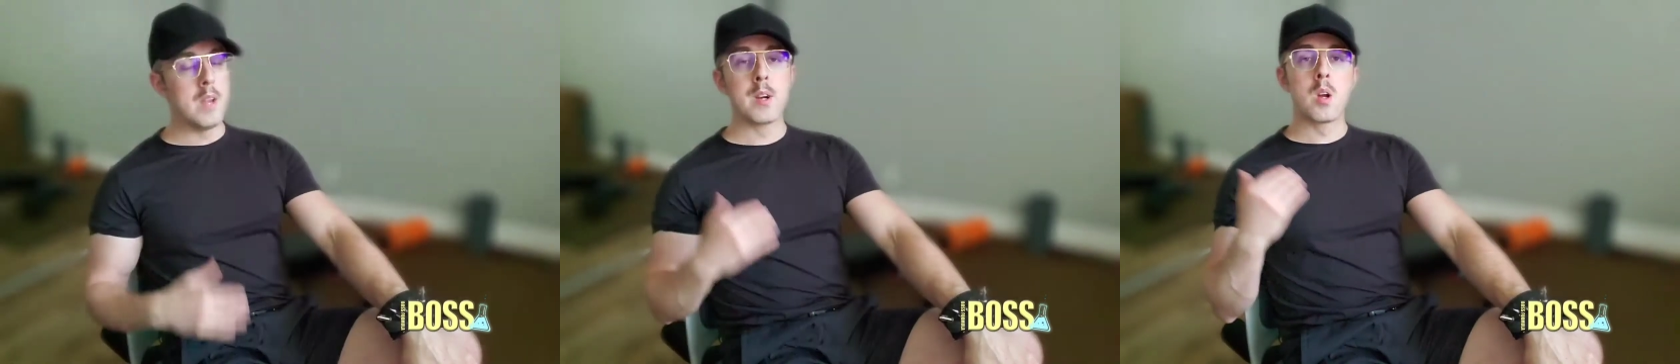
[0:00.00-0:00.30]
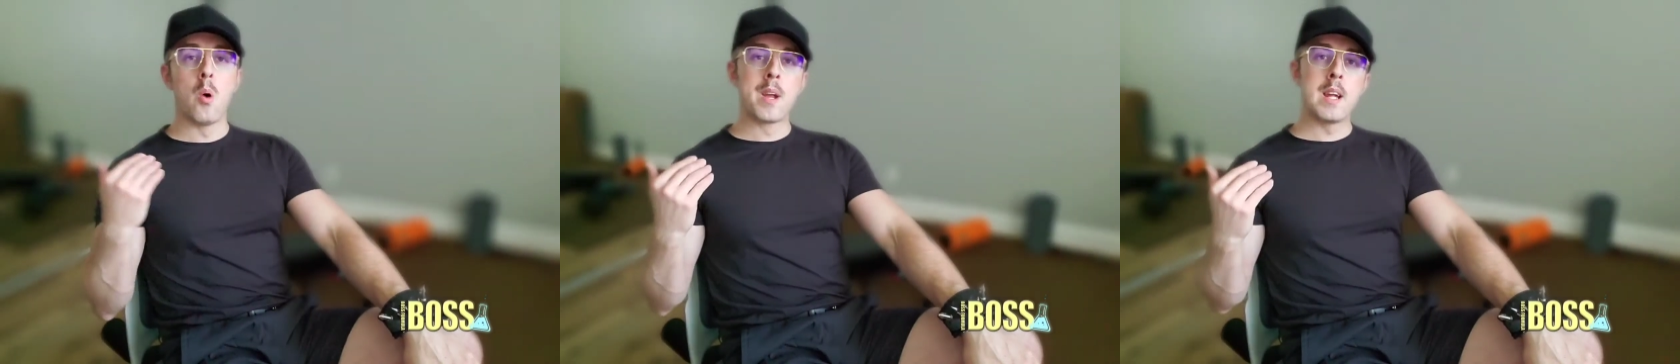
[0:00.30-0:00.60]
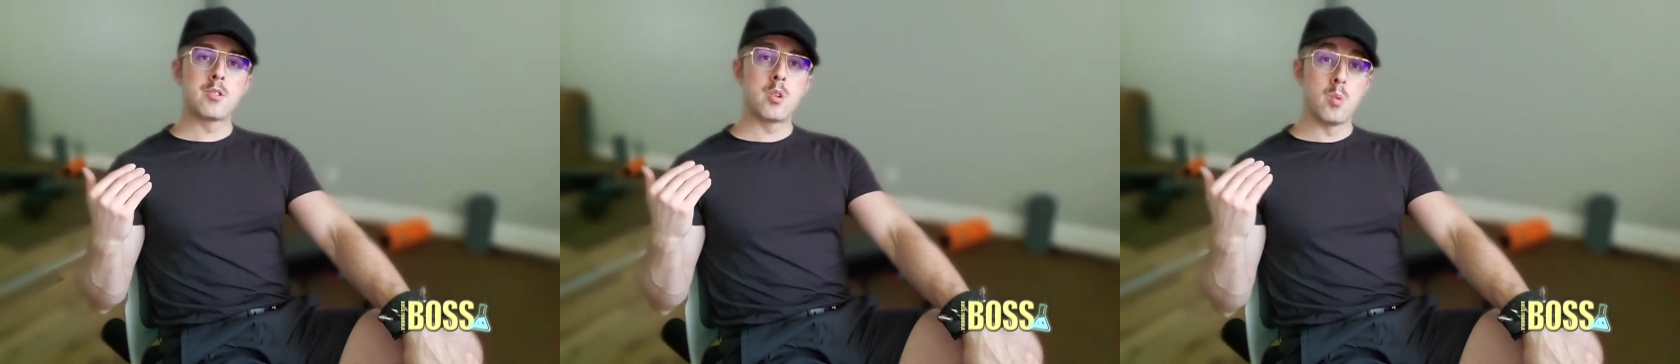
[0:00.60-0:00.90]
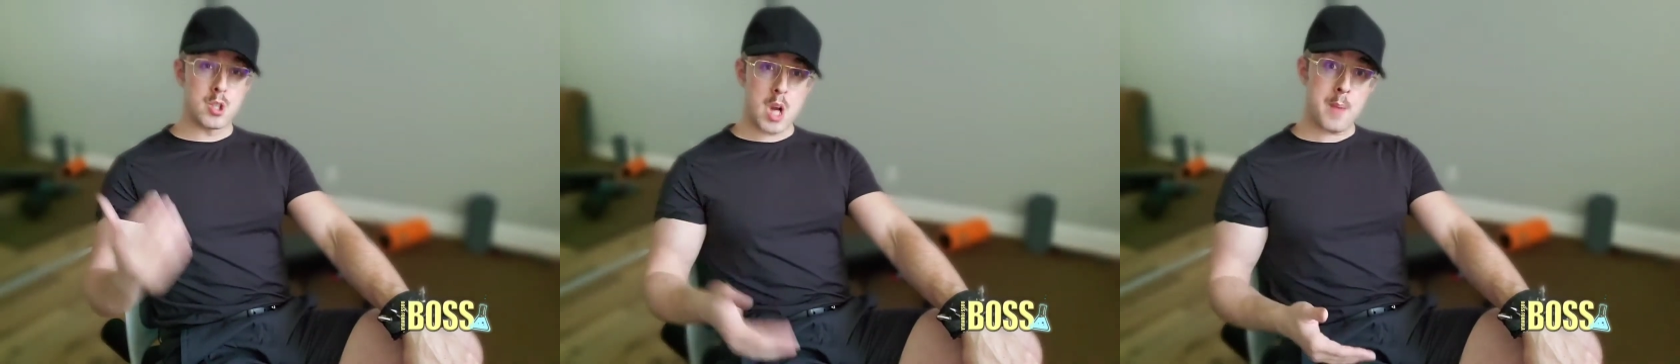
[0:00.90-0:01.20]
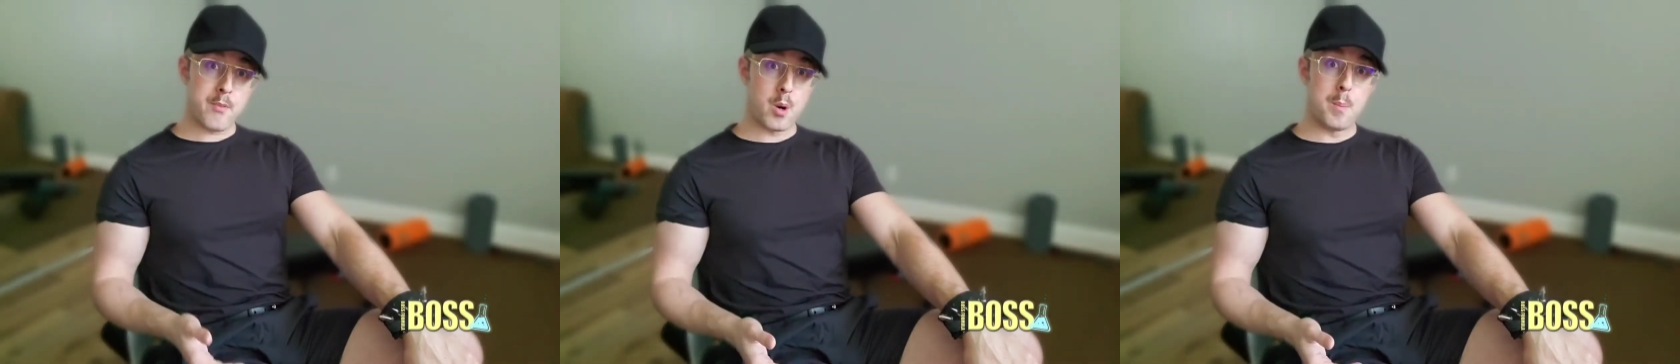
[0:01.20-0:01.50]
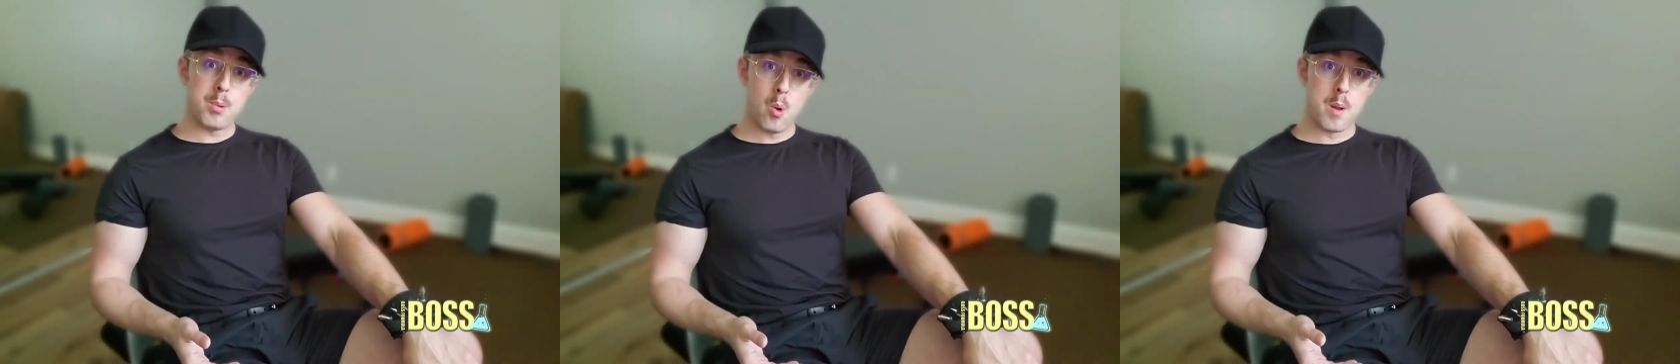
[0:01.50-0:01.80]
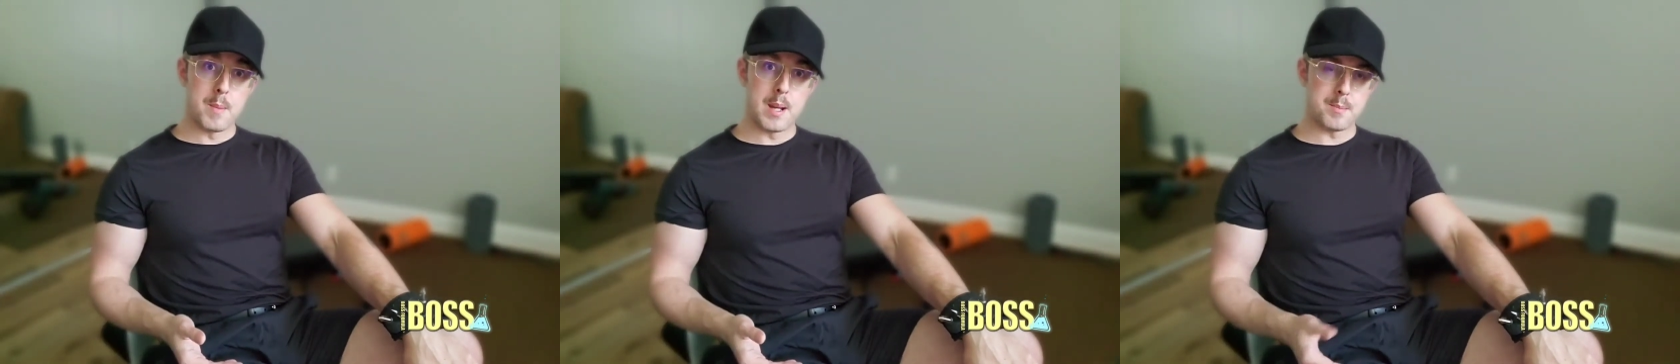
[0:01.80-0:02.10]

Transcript: going into a job for employment,